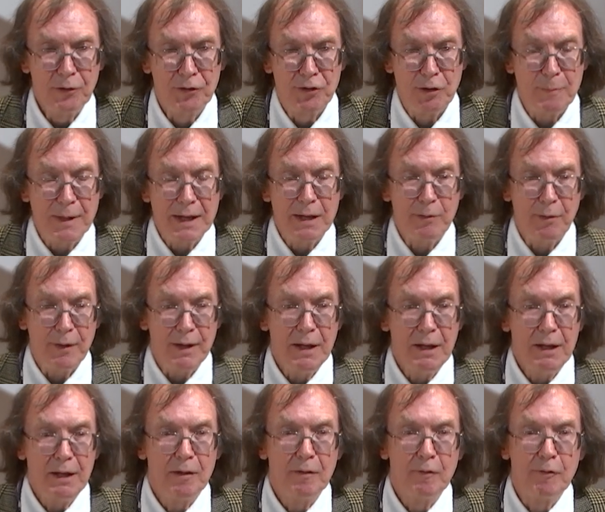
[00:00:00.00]
To me,
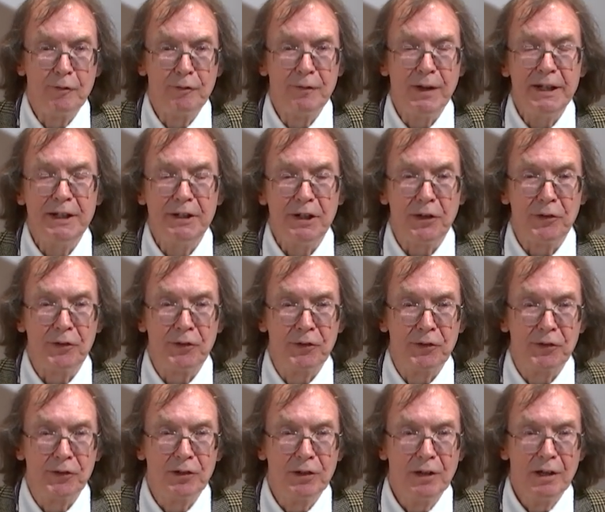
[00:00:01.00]
the
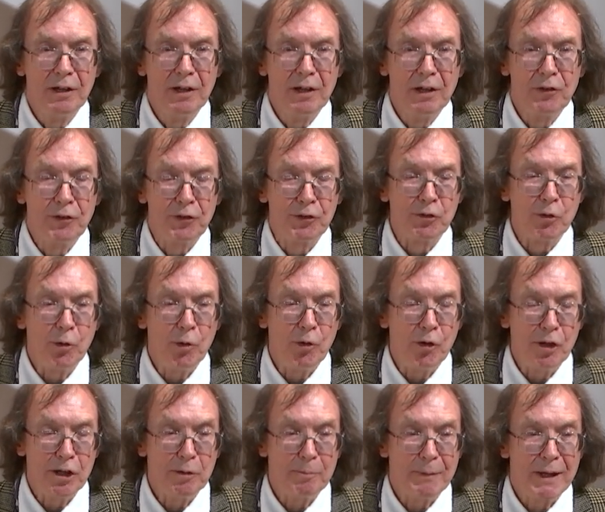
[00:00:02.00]
finest
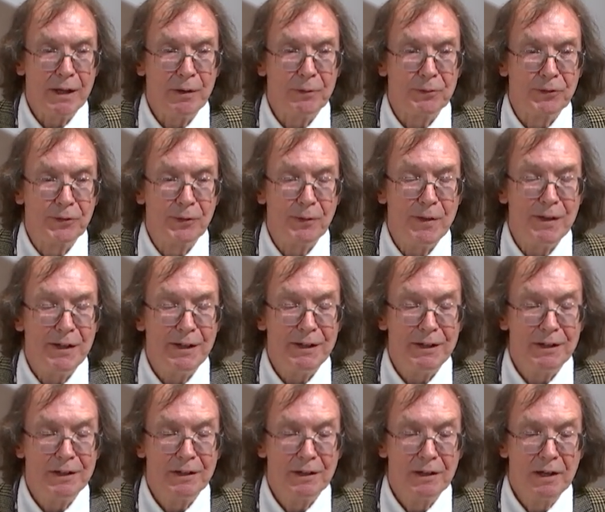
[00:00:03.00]
story about
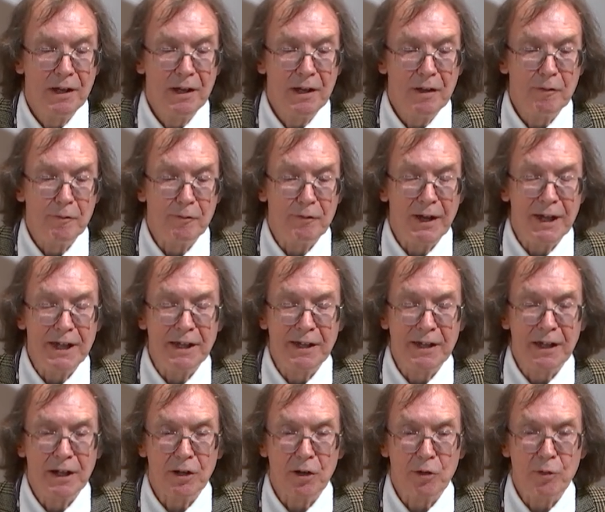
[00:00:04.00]
the
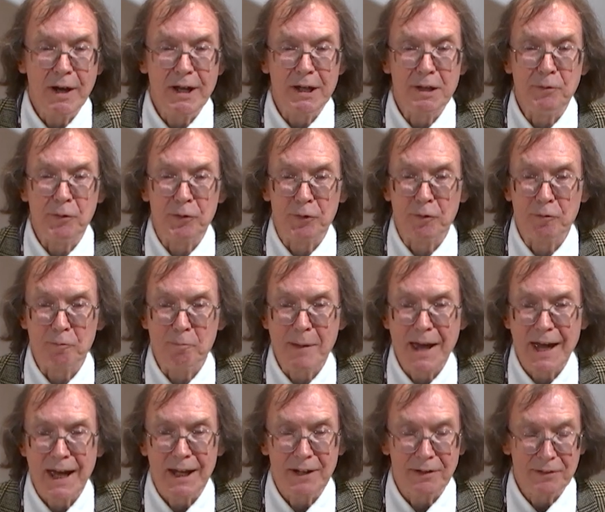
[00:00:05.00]
Viking graves of
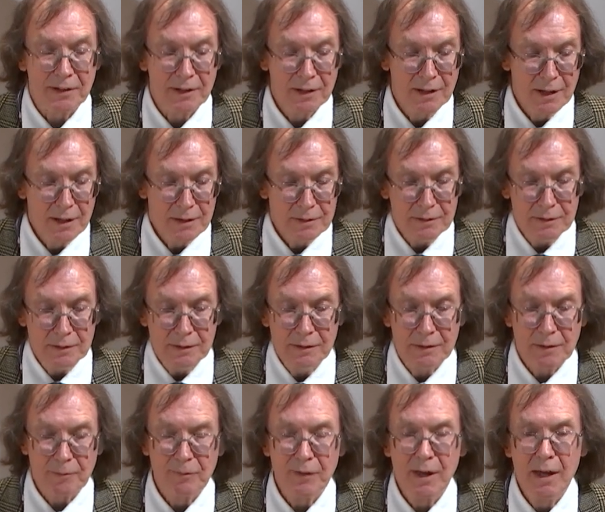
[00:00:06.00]
man
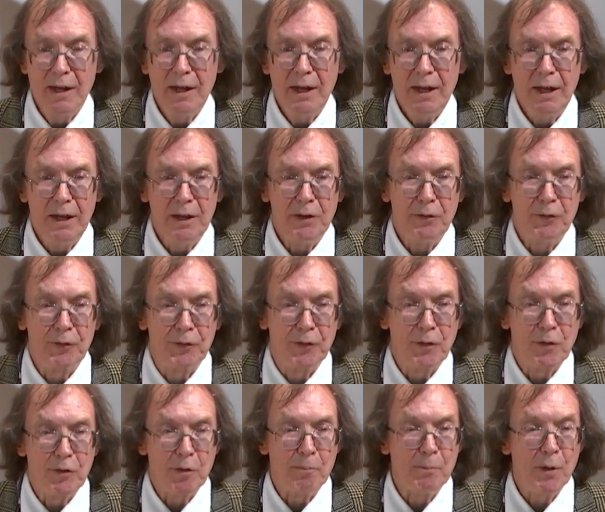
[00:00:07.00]
is
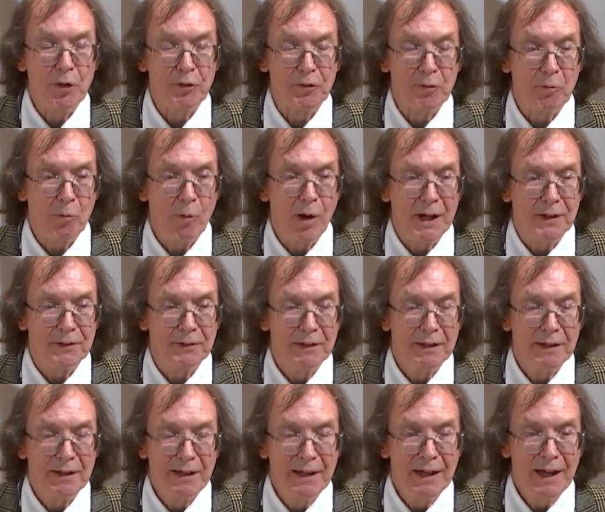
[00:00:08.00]
the modern one,
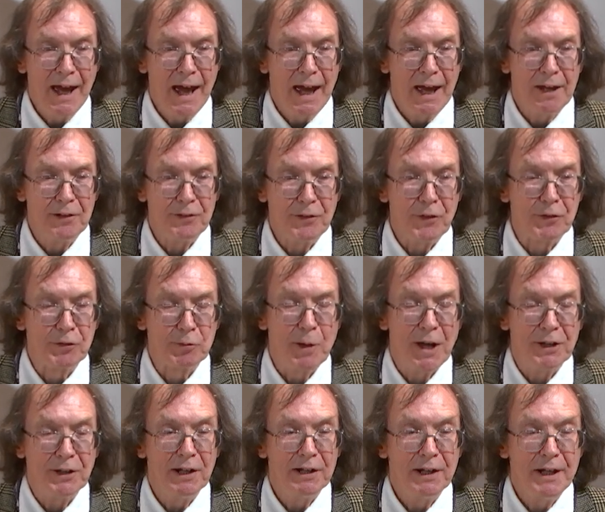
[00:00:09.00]
and it's
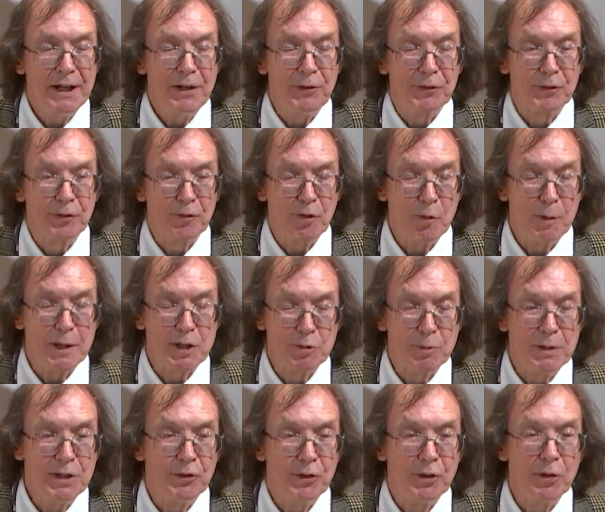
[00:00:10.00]
one at least for
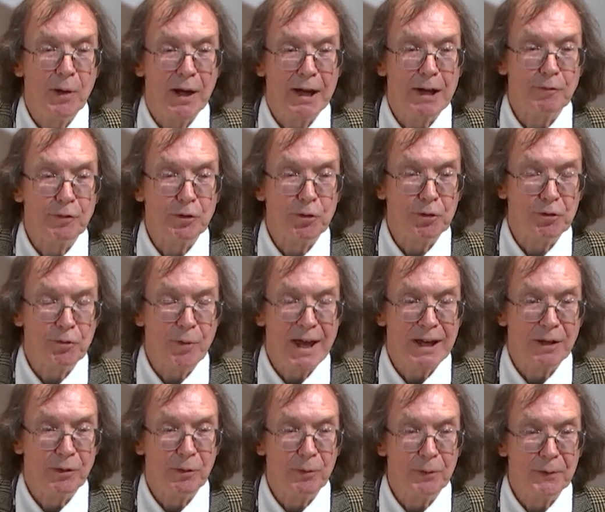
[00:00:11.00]
which we do have good
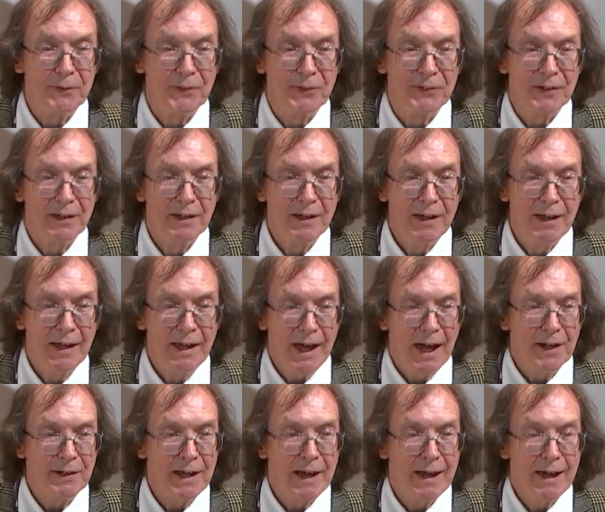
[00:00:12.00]
records,
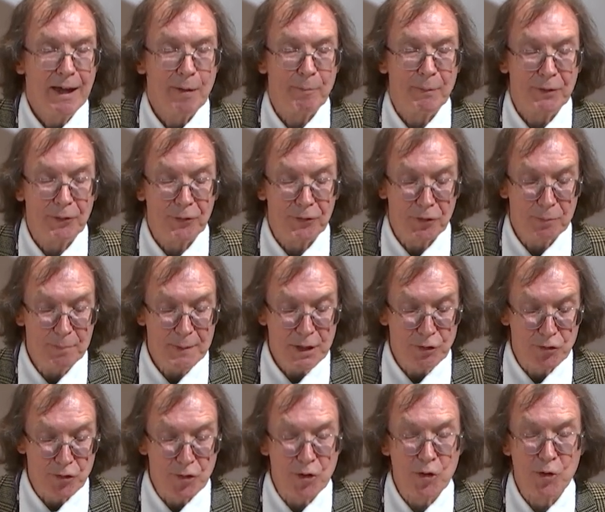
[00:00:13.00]
and it happens to
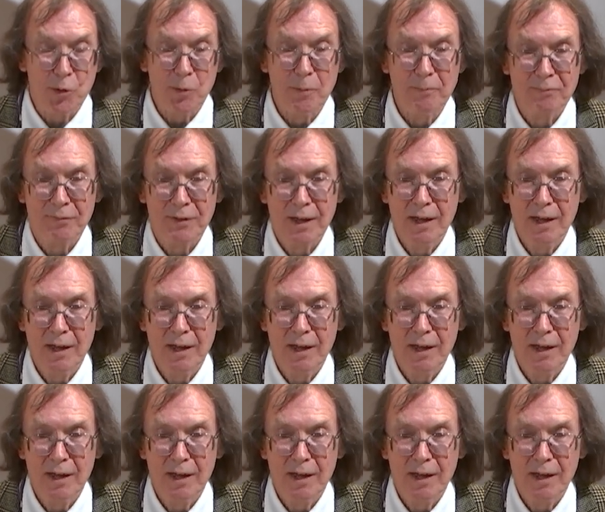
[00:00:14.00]
be true,